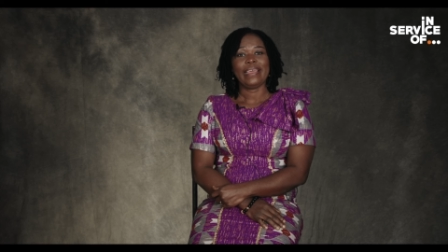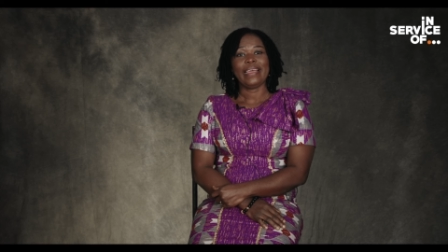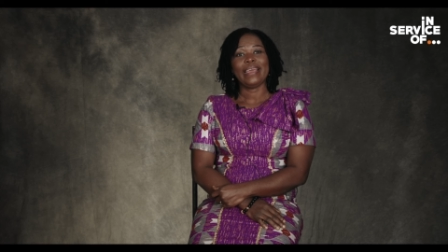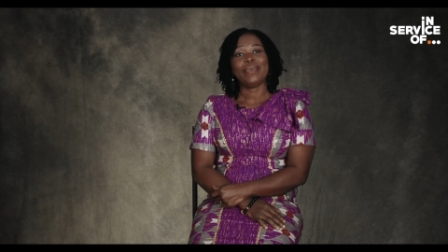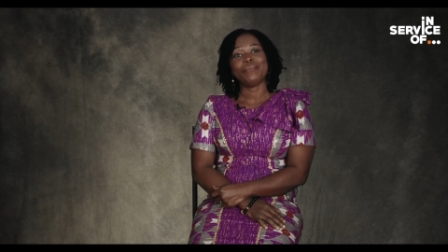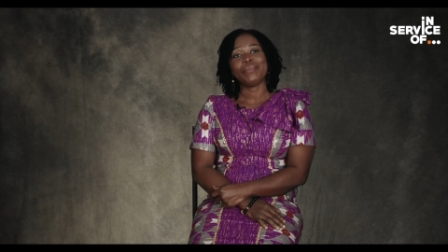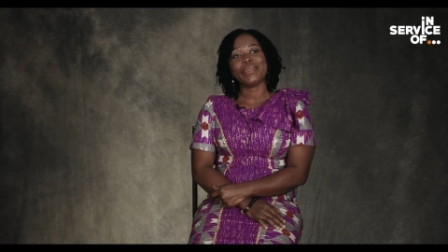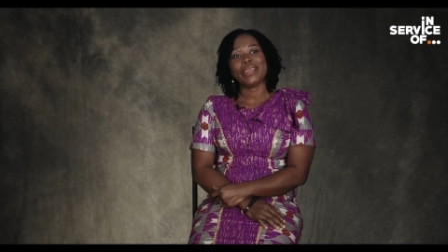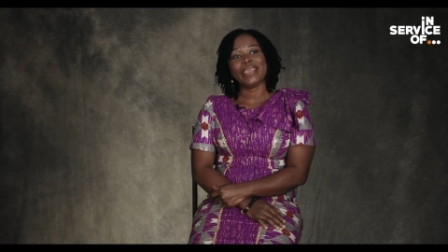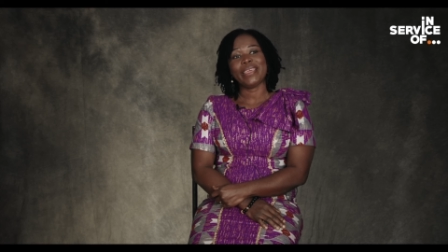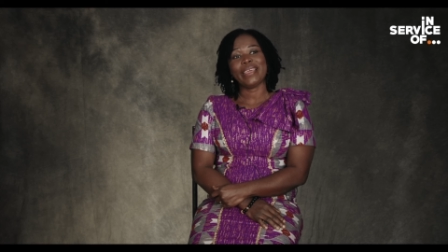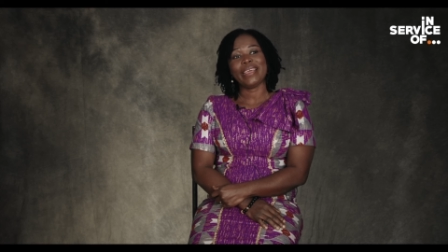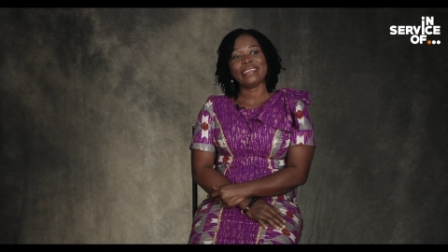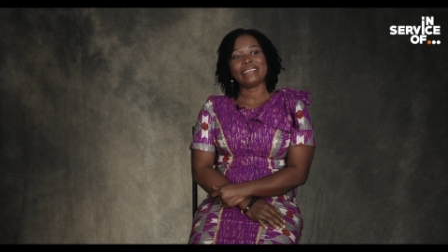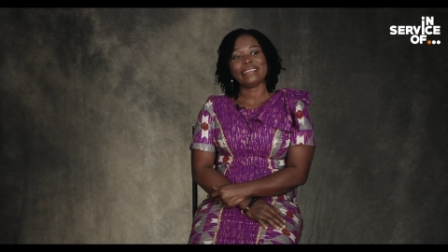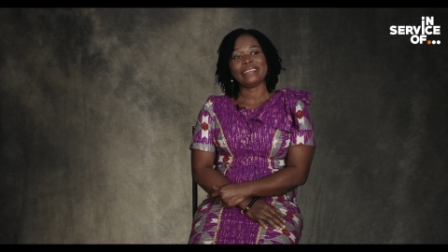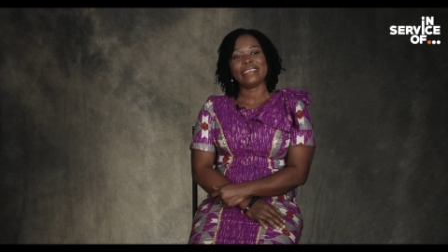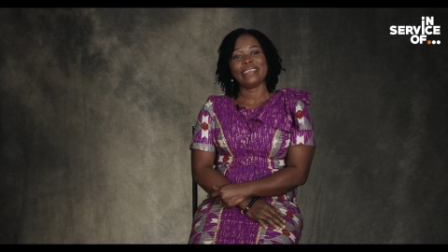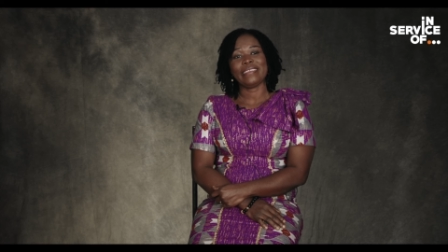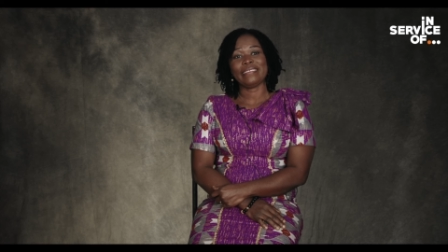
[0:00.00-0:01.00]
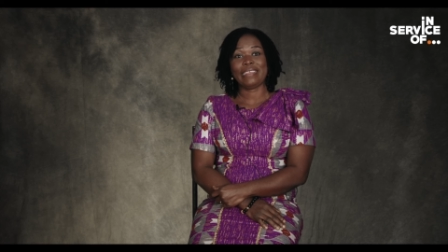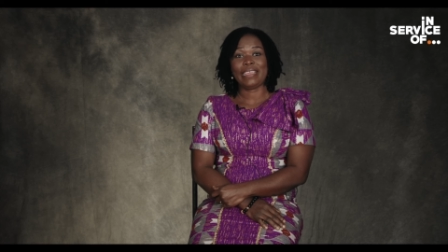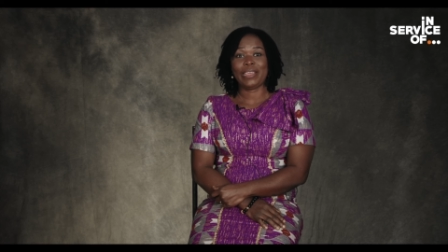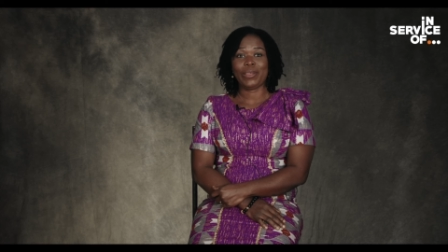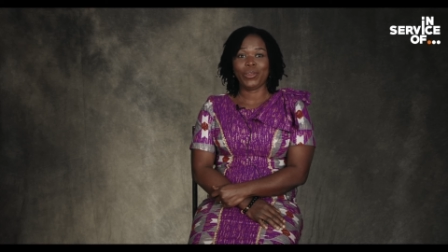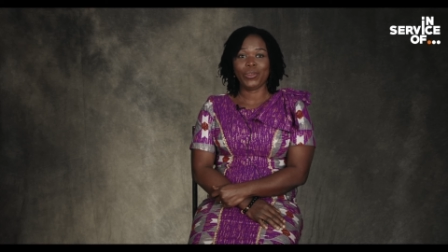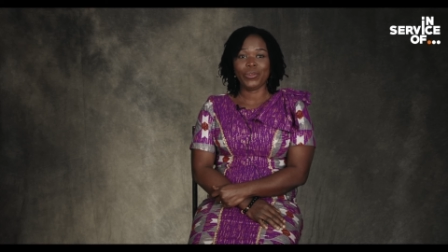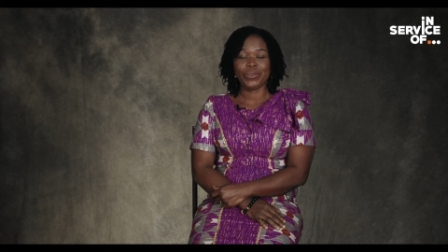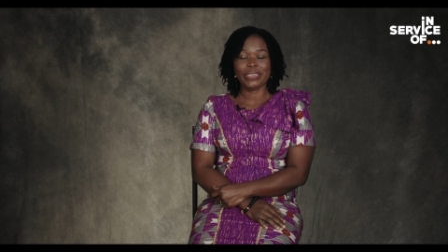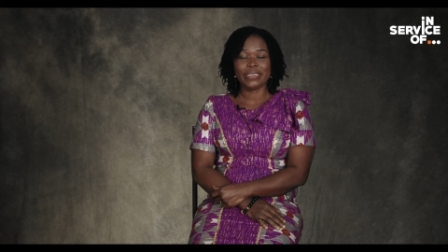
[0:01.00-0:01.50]
I'm there as a
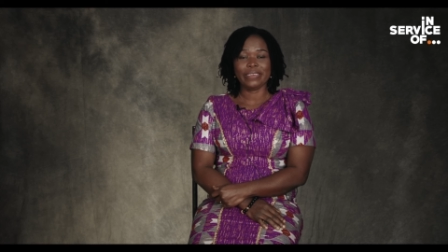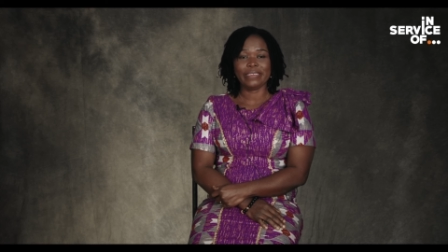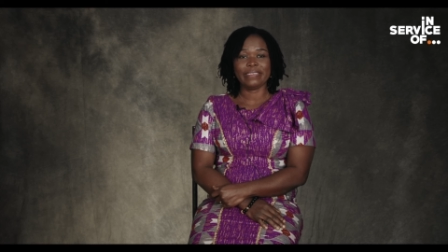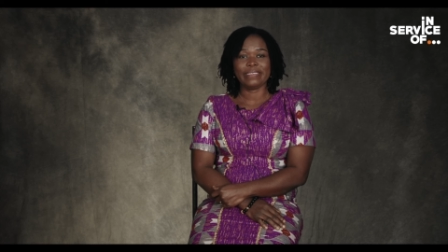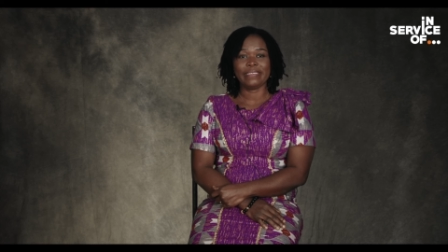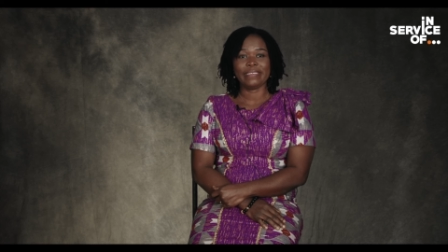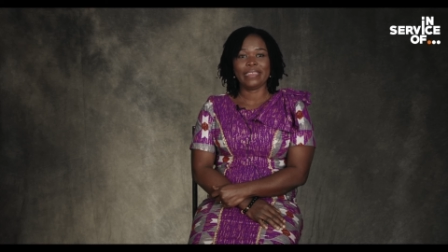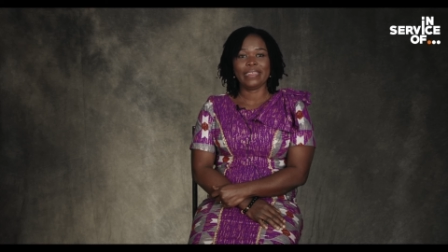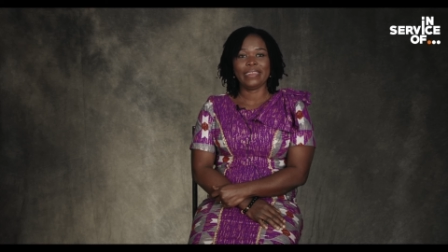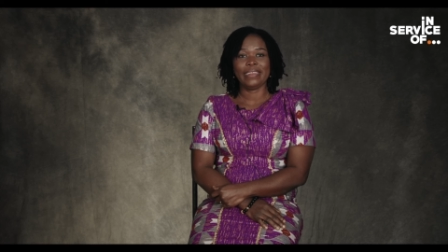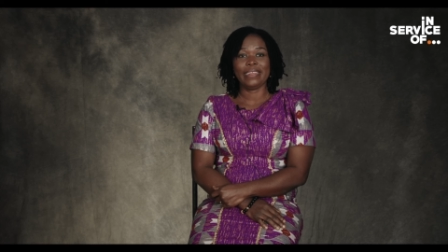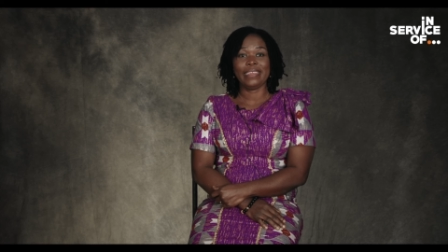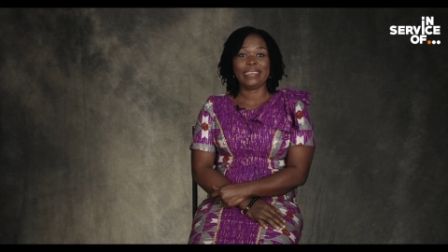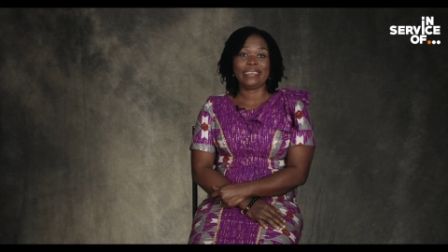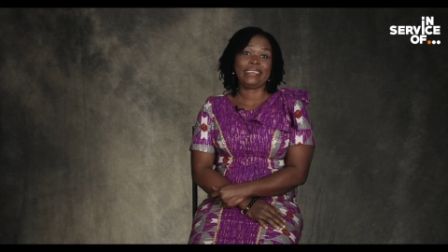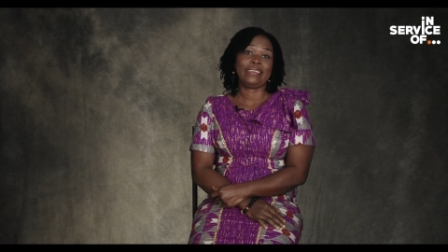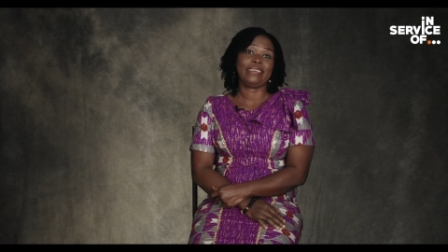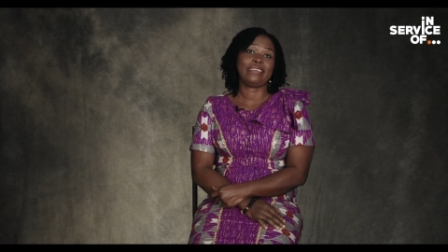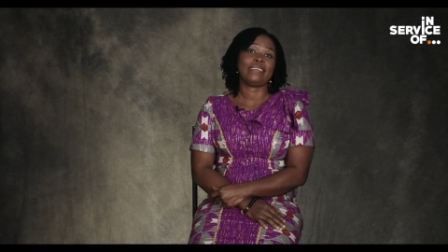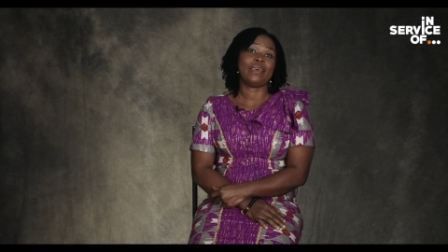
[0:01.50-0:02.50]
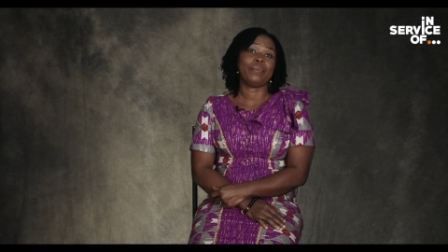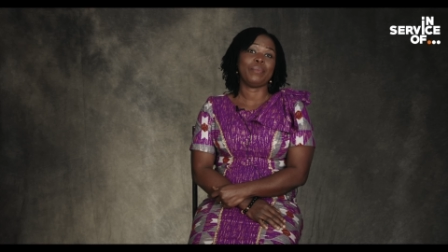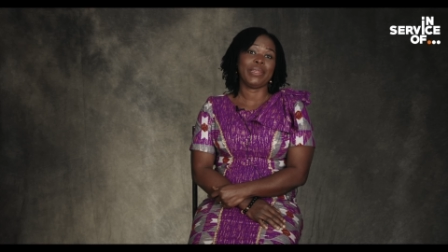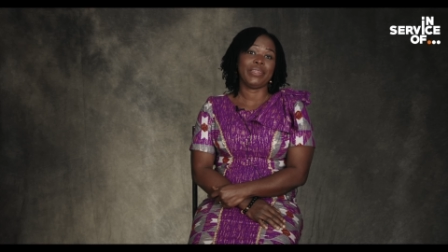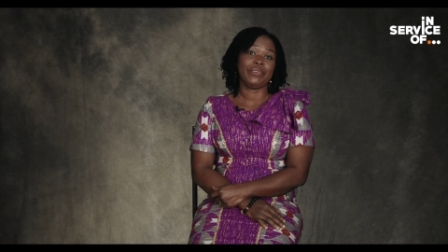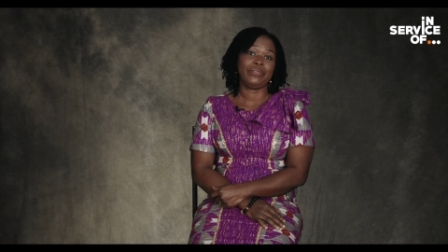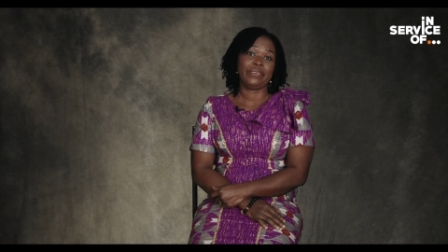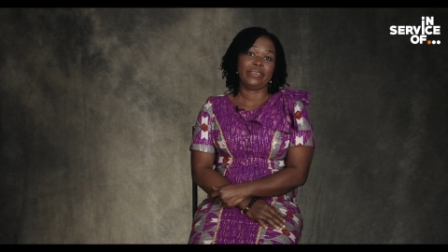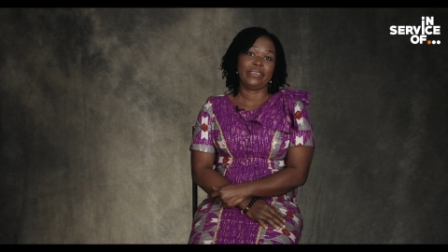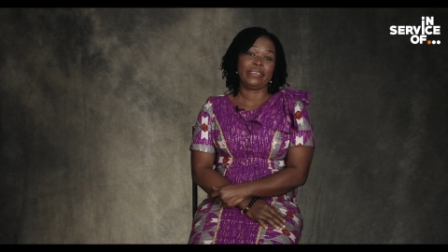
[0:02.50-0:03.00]
psychologist and a shelter
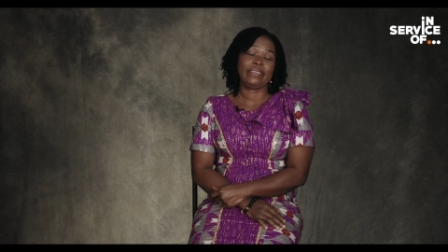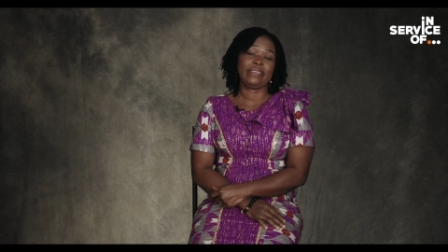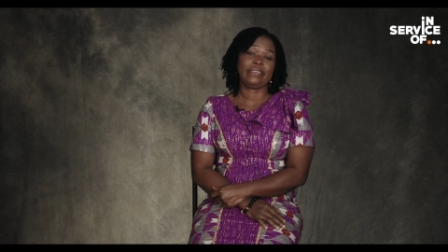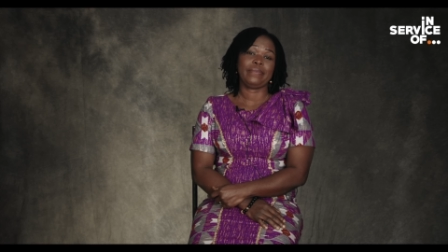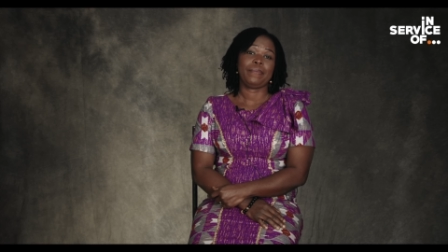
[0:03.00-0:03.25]
manager.